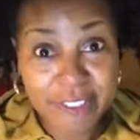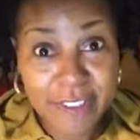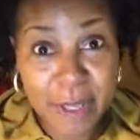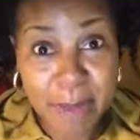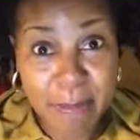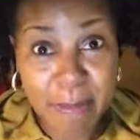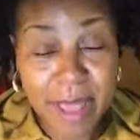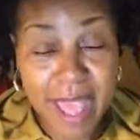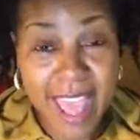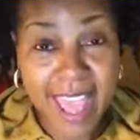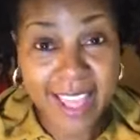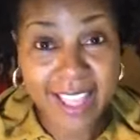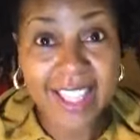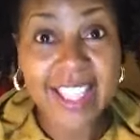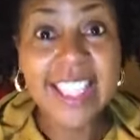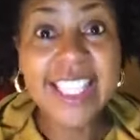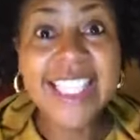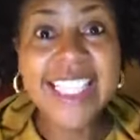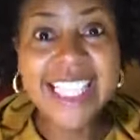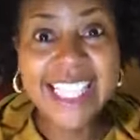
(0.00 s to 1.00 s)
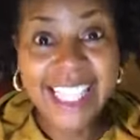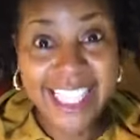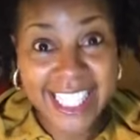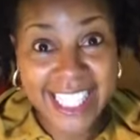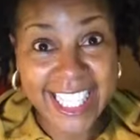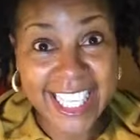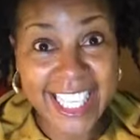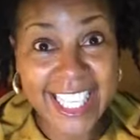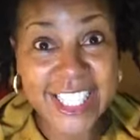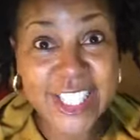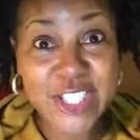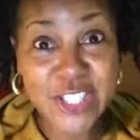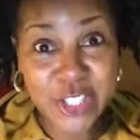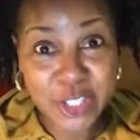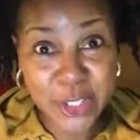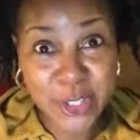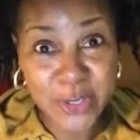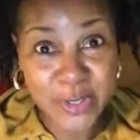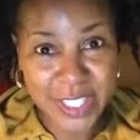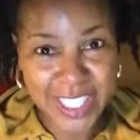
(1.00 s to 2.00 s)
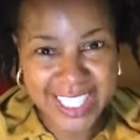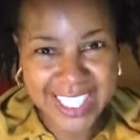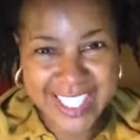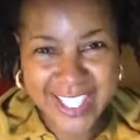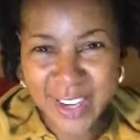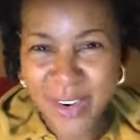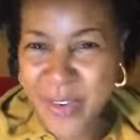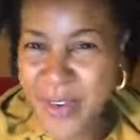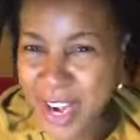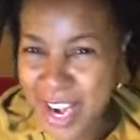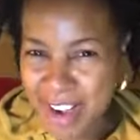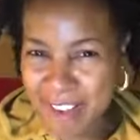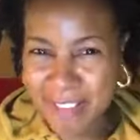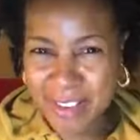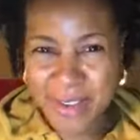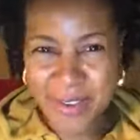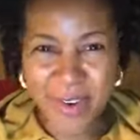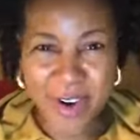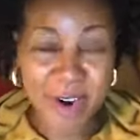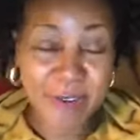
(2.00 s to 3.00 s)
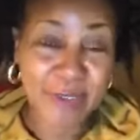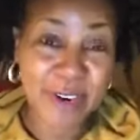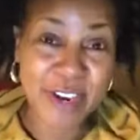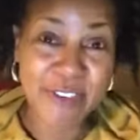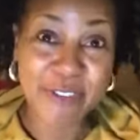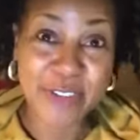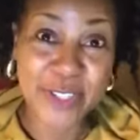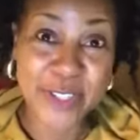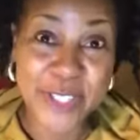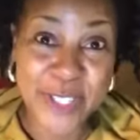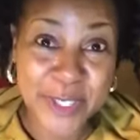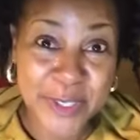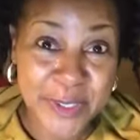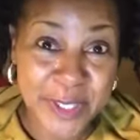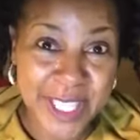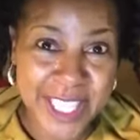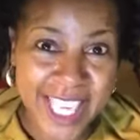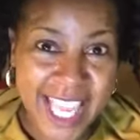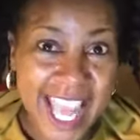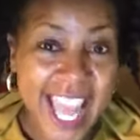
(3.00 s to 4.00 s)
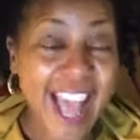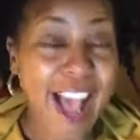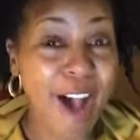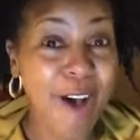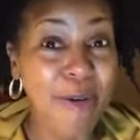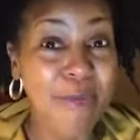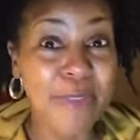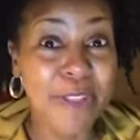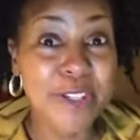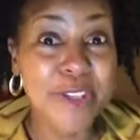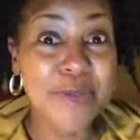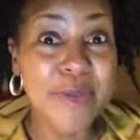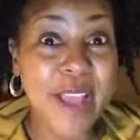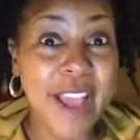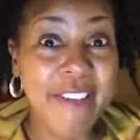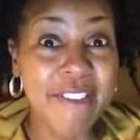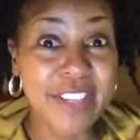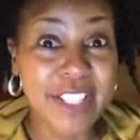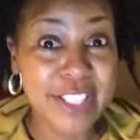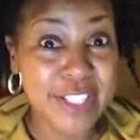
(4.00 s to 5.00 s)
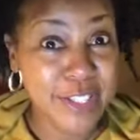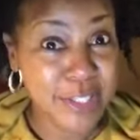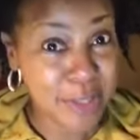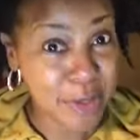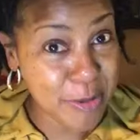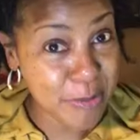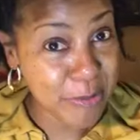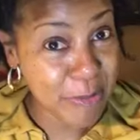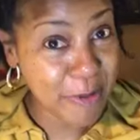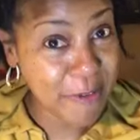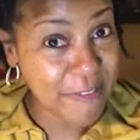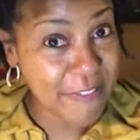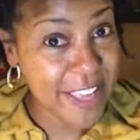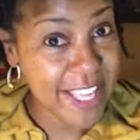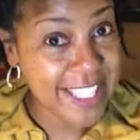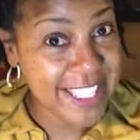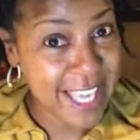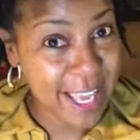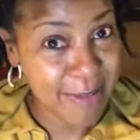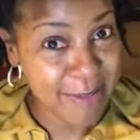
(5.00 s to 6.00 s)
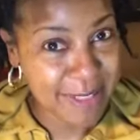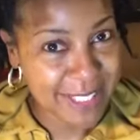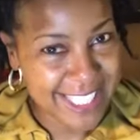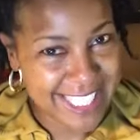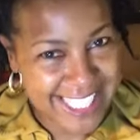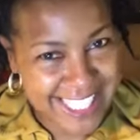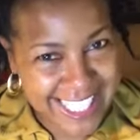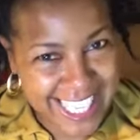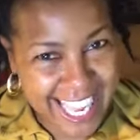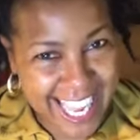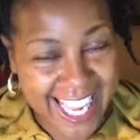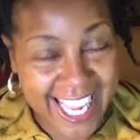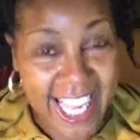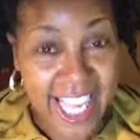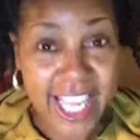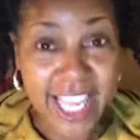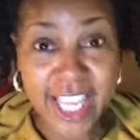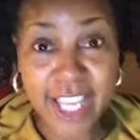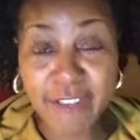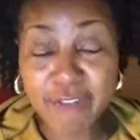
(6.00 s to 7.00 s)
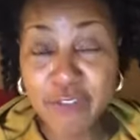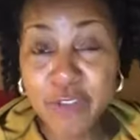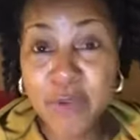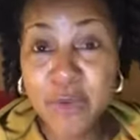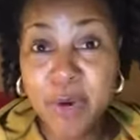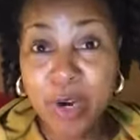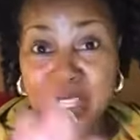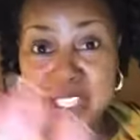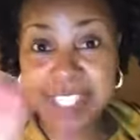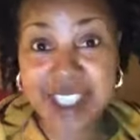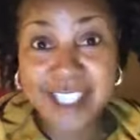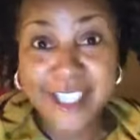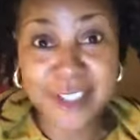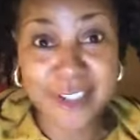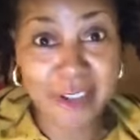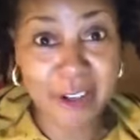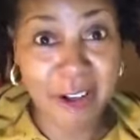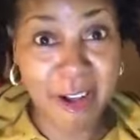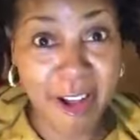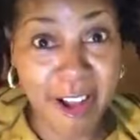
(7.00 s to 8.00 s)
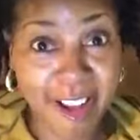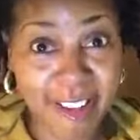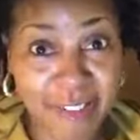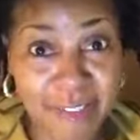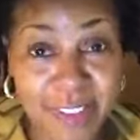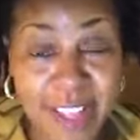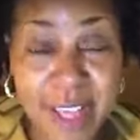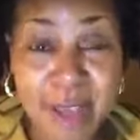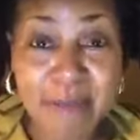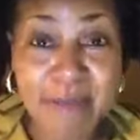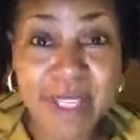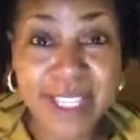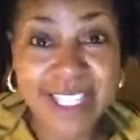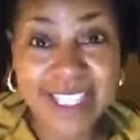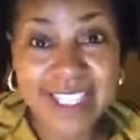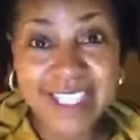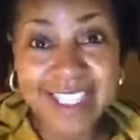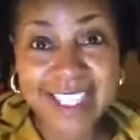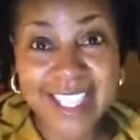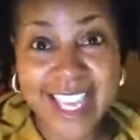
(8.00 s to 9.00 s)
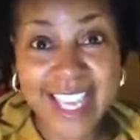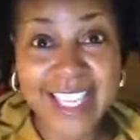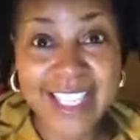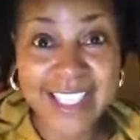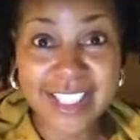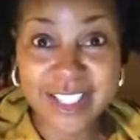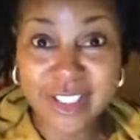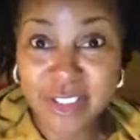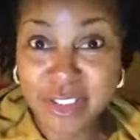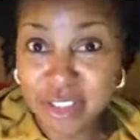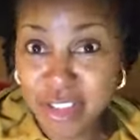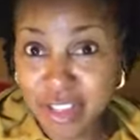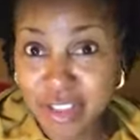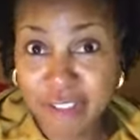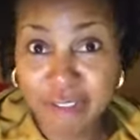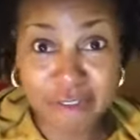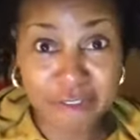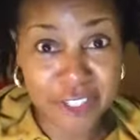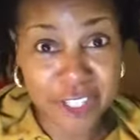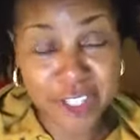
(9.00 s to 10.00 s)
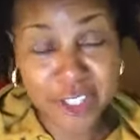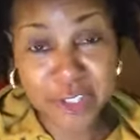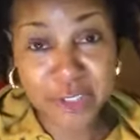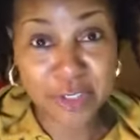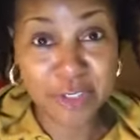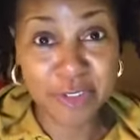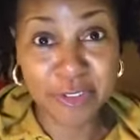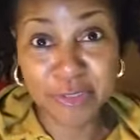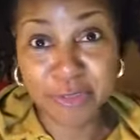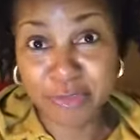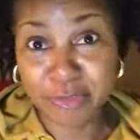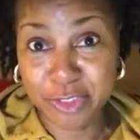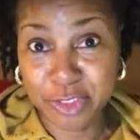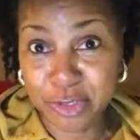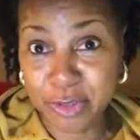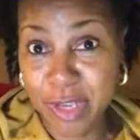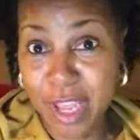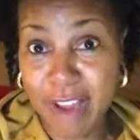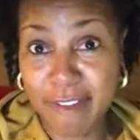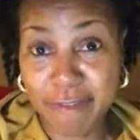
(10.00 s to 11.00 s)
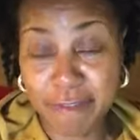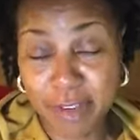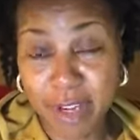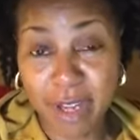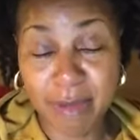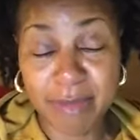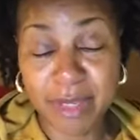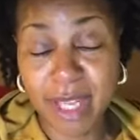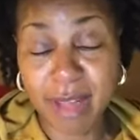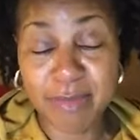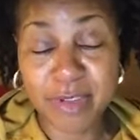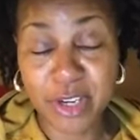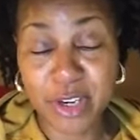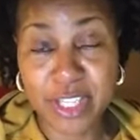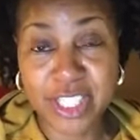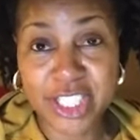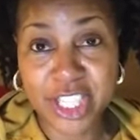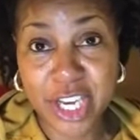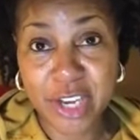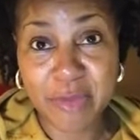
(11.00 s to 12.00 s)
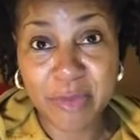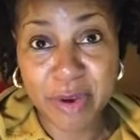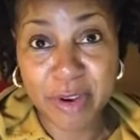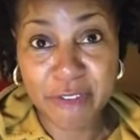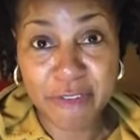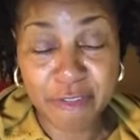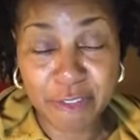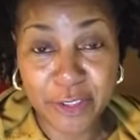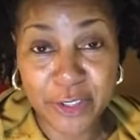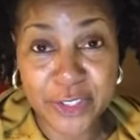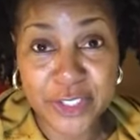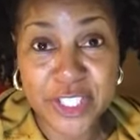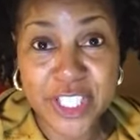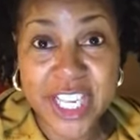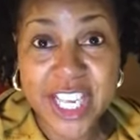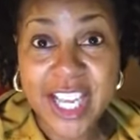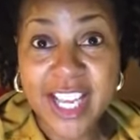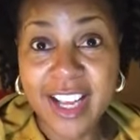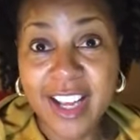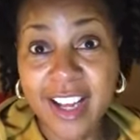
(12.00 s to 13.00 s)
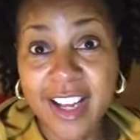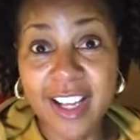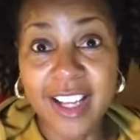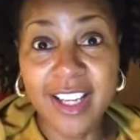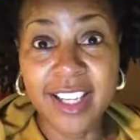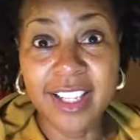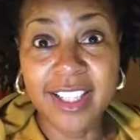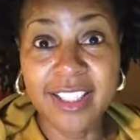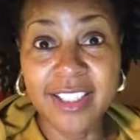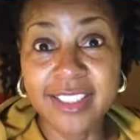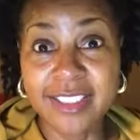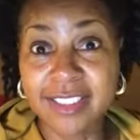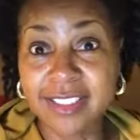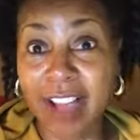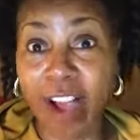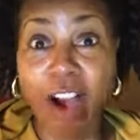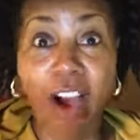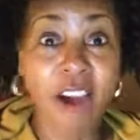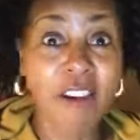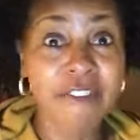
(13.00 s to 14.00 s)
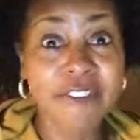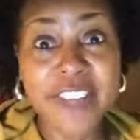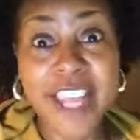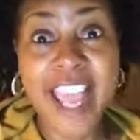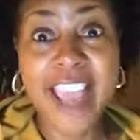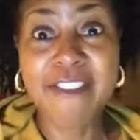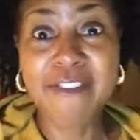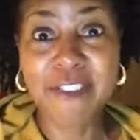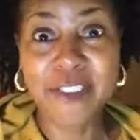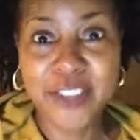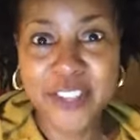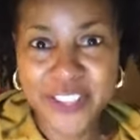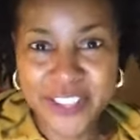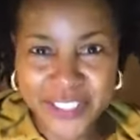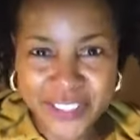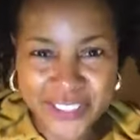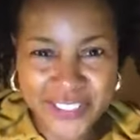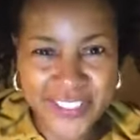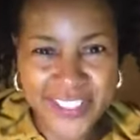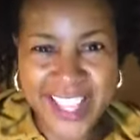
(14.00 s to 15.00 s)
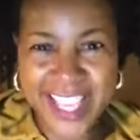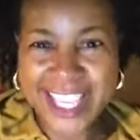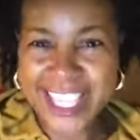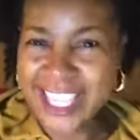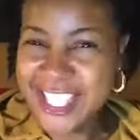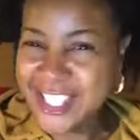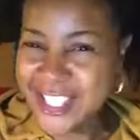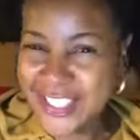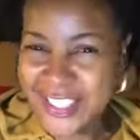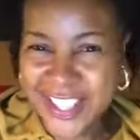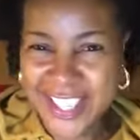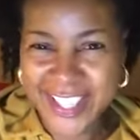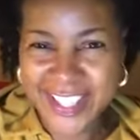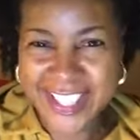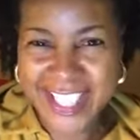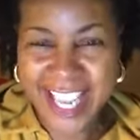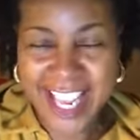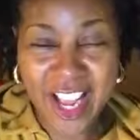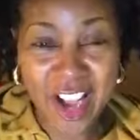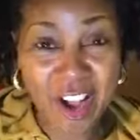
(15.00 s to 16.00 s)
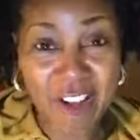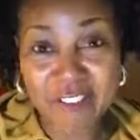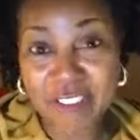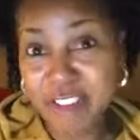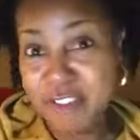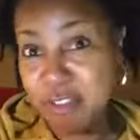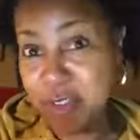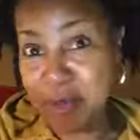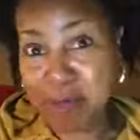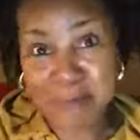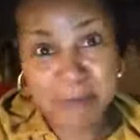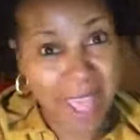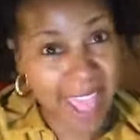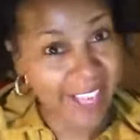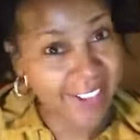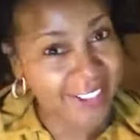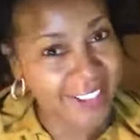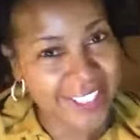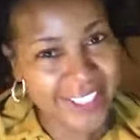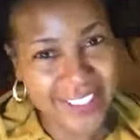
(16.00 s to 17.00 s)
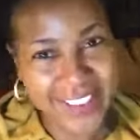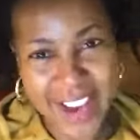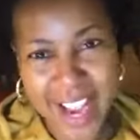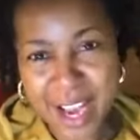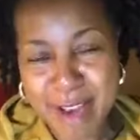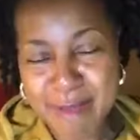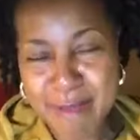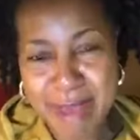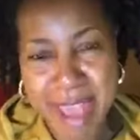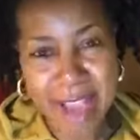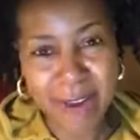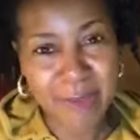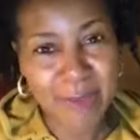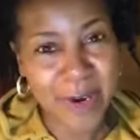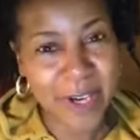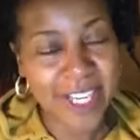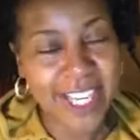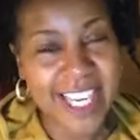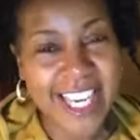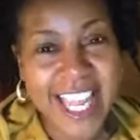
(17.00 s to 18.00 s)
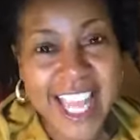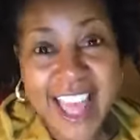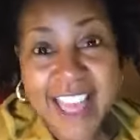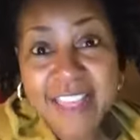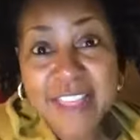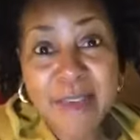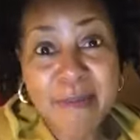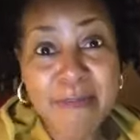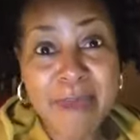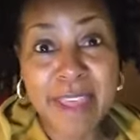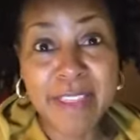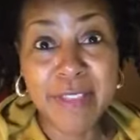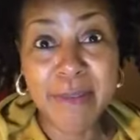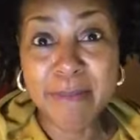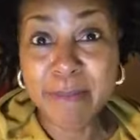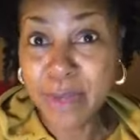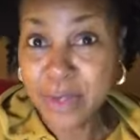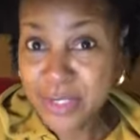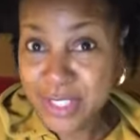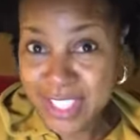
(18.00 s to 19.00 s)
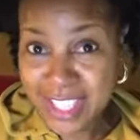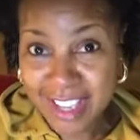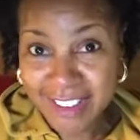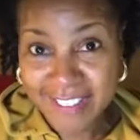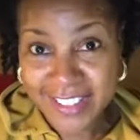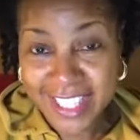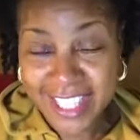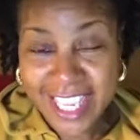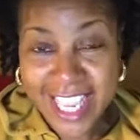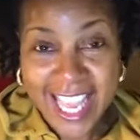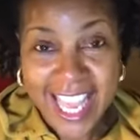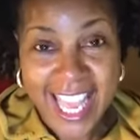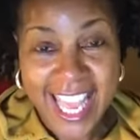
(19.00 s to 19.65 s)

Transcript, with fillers: of impact get to it. So wherever you are and whatever you're doing, I hope that you have a super fantabulous day. If you are still off, because today is the official July, um, I'm sorry, January 1st uh, off day for you, then enjoy your day off. If you back on the grind and back working, then make the most of it.